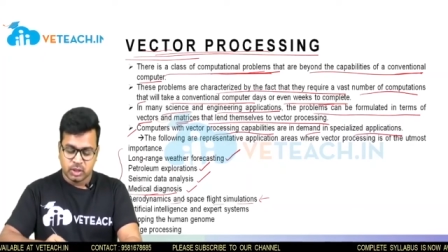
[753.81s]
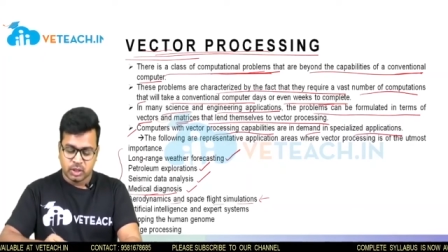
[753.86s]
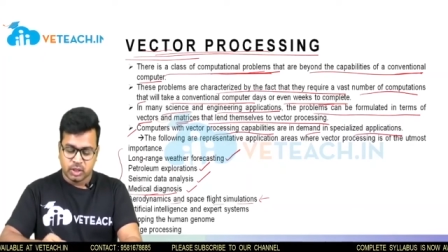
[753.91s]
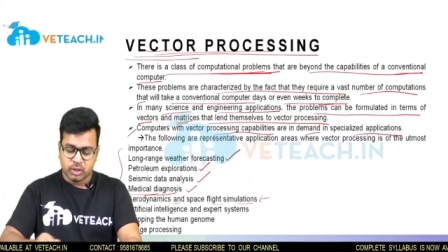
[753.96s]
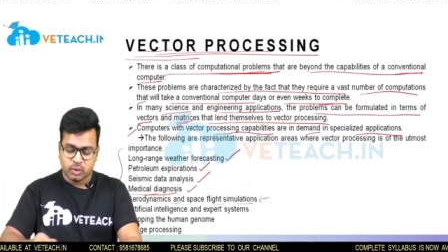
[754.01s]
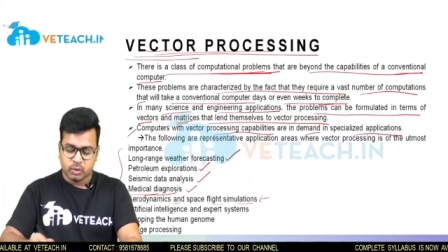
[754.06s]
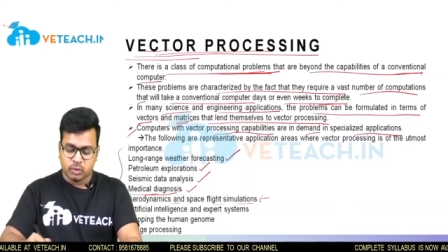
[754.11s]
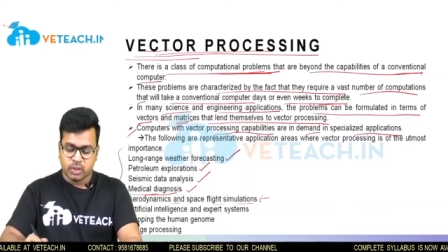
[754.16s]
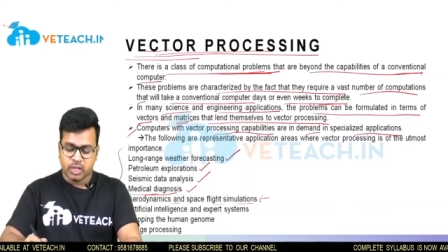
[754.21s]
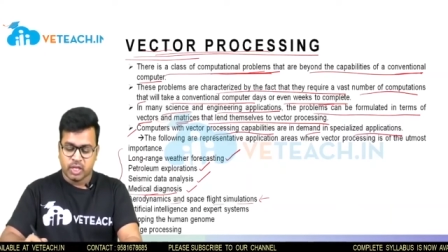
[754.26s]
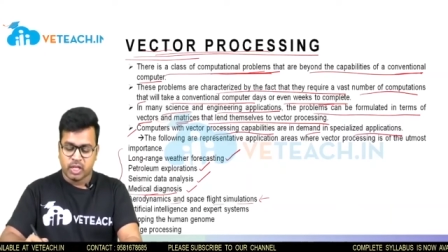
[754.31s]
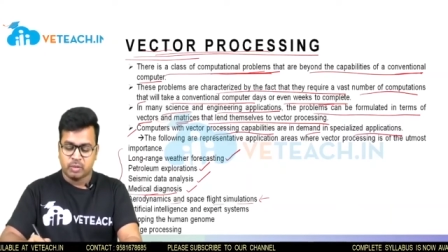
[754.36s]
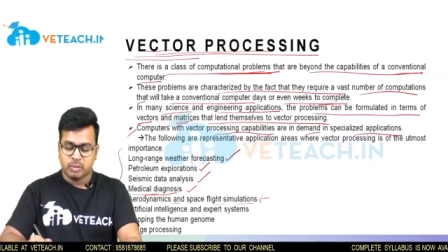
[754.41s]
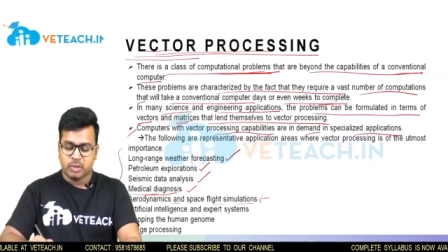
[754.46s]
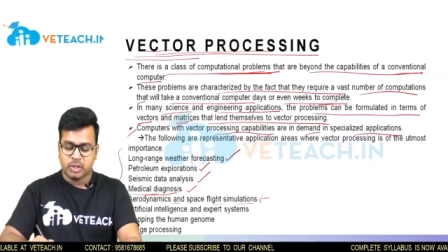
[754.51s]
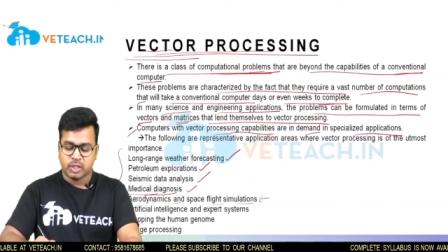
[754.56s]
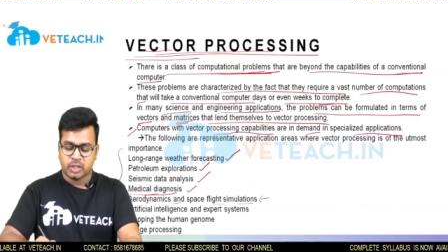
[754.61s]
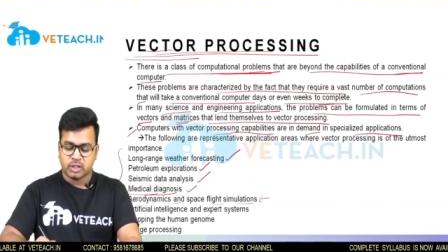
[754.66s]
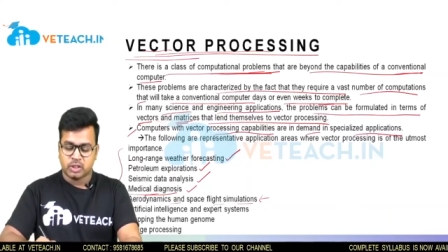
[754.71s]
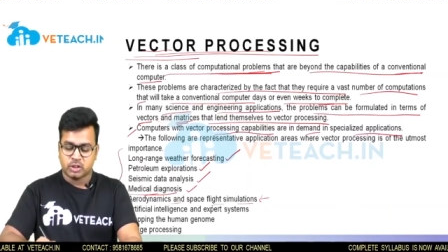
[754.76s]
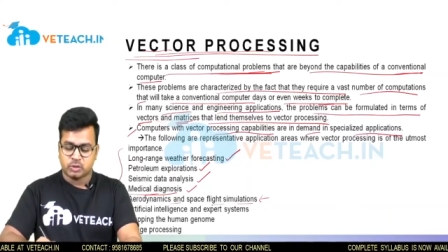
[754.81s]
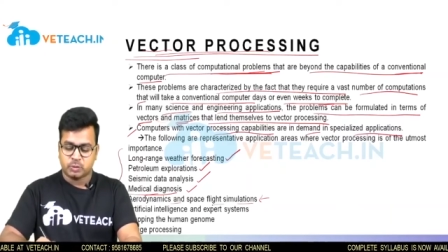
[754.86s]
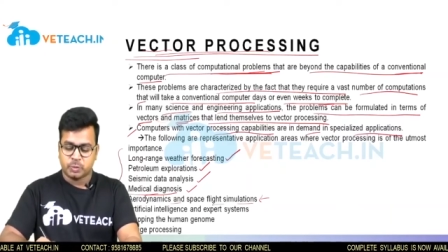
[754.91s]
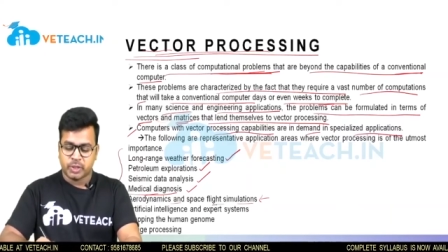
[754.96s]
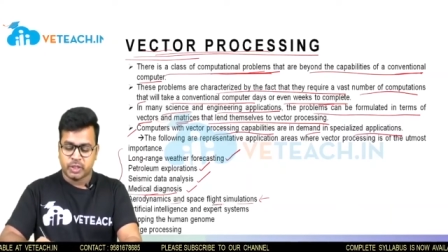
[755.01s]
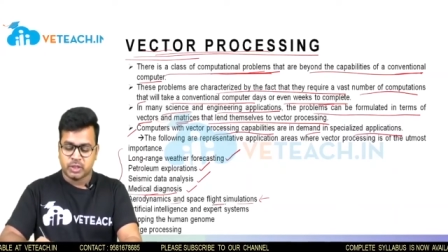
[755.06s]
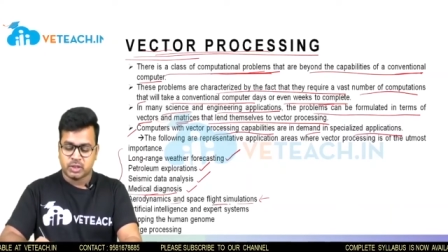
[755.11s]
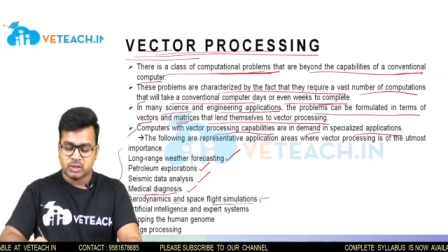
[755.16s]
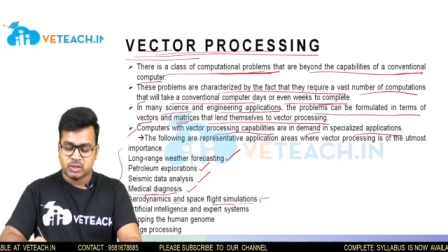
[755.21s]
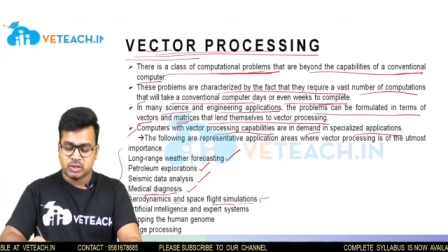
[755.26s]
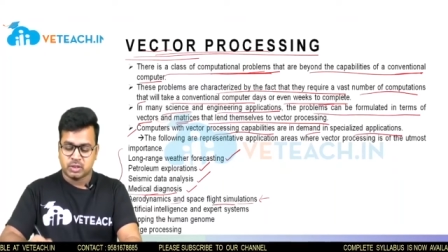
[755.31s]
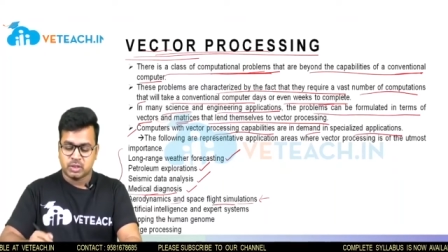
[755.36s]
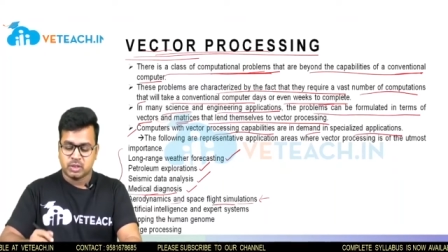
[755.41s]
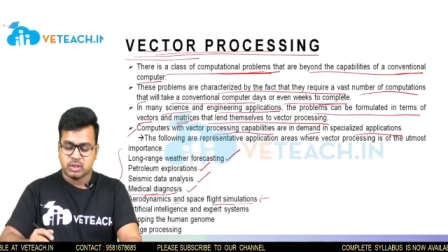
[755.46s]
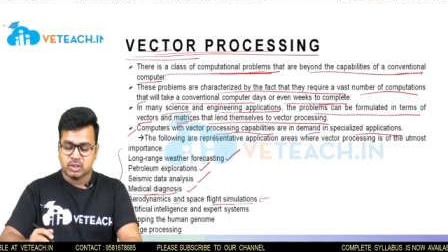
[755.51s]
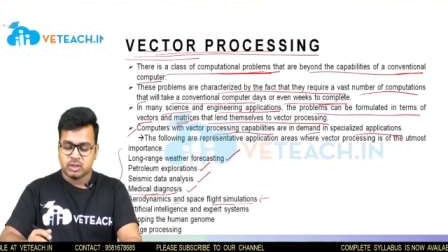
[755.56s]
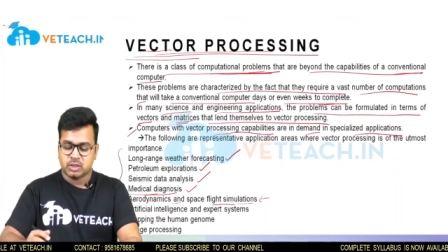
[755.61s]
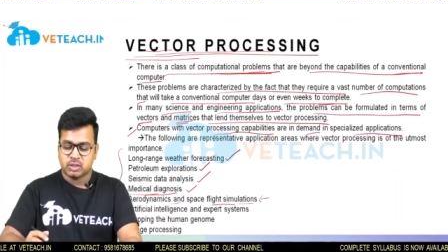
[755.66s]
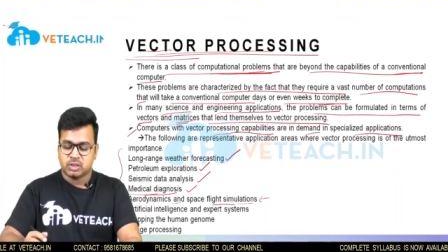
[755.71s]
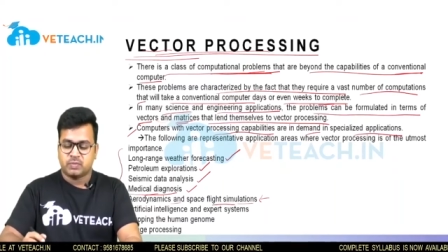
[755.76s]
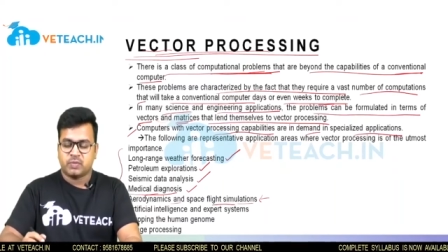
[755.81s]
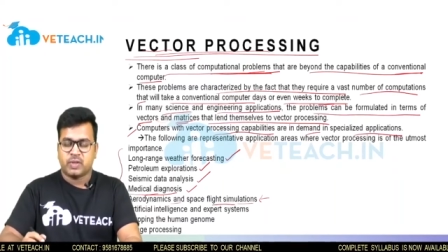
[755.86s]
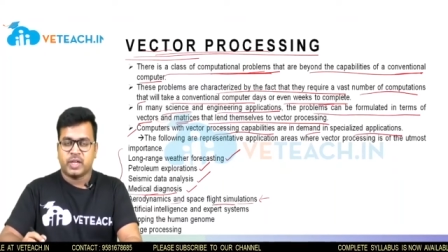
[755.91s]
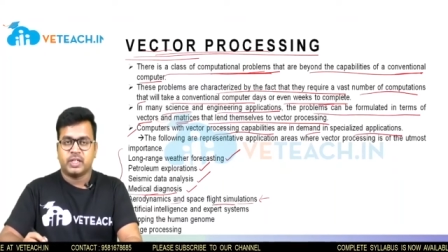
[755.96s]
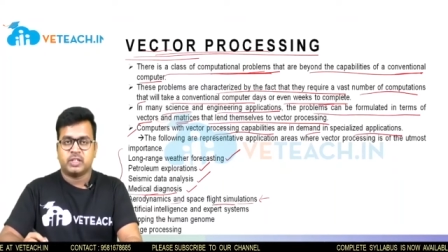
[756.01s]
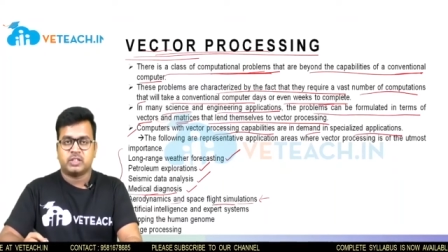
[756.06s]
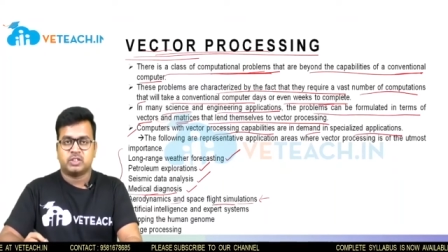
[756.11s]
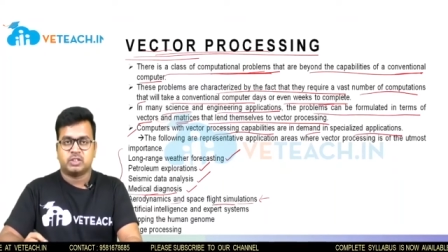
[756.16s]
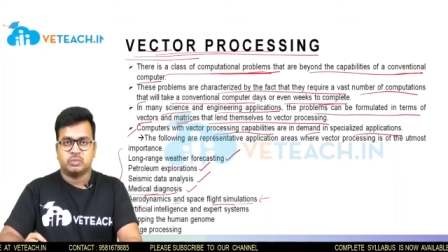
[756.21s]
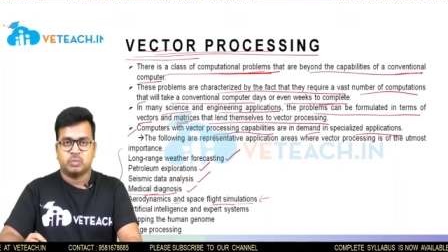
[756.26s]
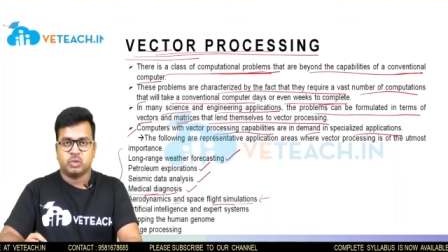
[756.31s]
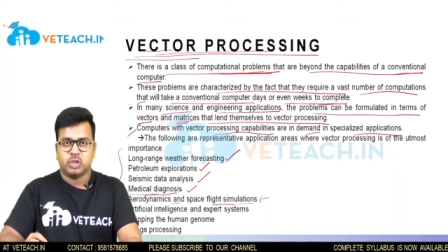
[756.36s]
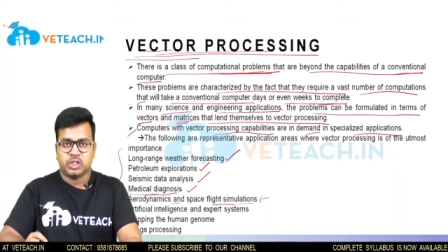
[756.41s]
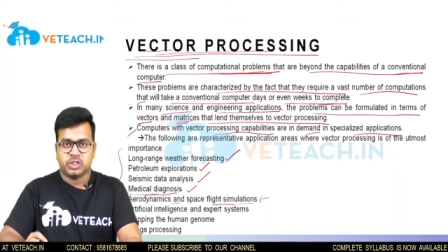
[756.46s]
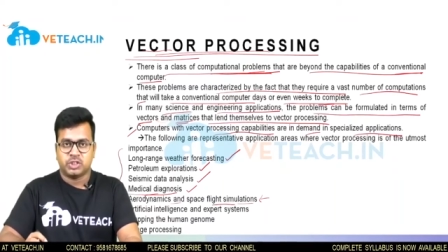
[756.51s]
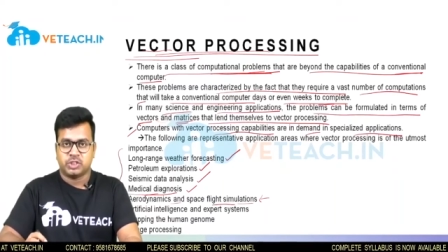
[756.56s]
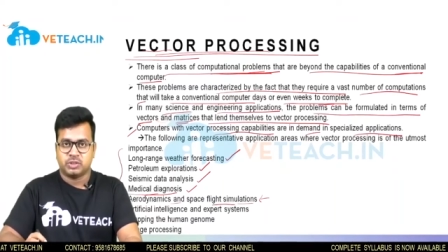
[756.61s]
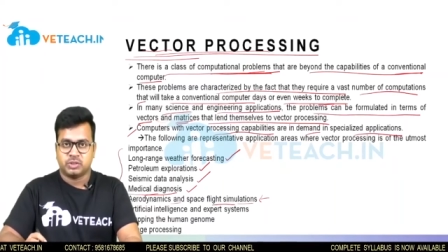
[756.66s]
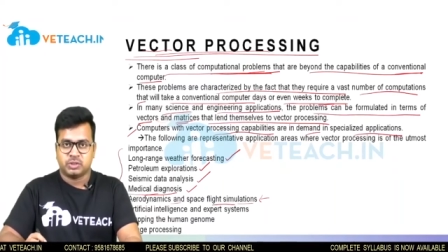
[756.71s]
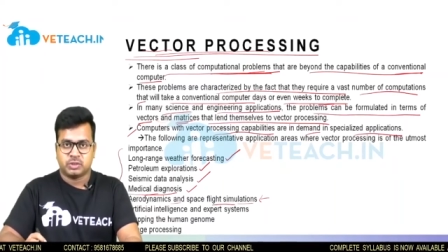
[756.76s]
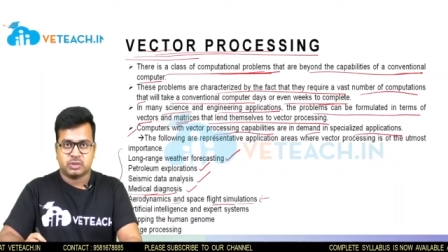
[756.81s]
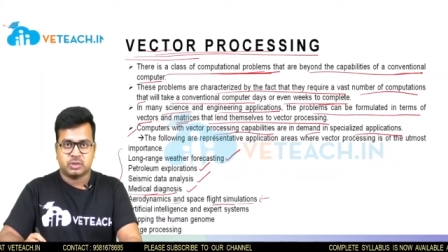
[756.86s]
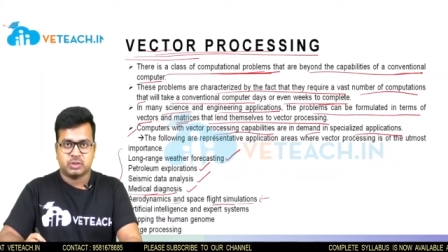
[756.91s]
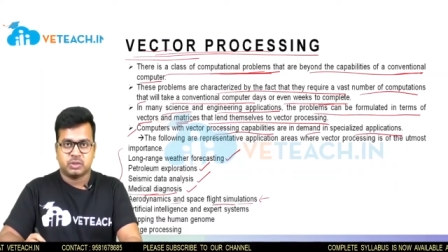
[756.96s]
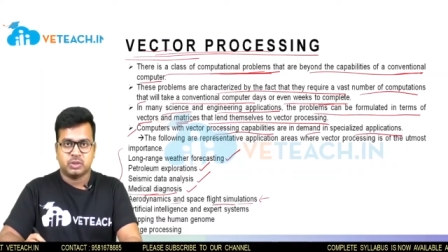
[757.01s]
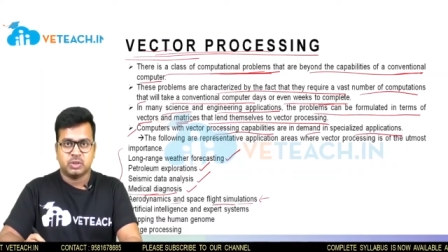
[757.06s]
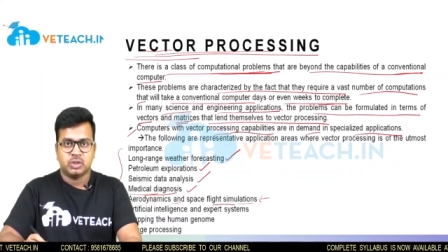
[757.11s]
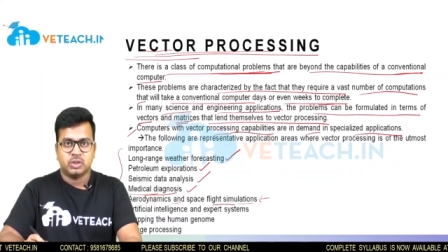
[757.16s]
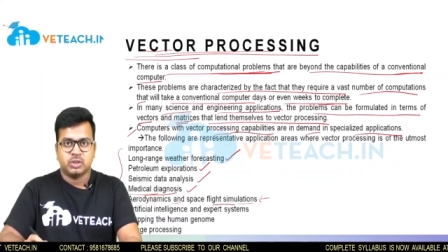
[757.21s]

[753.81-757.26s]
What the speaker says: aerodynamic and space flight simulations.